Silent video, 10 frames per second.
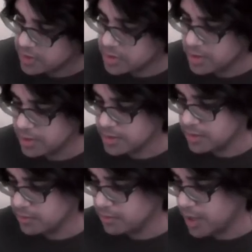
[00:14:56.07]
is just
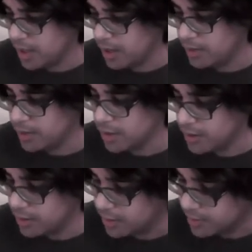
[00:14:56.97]
uh, the
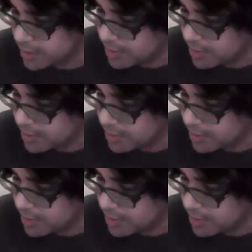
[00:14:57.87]
kernel, the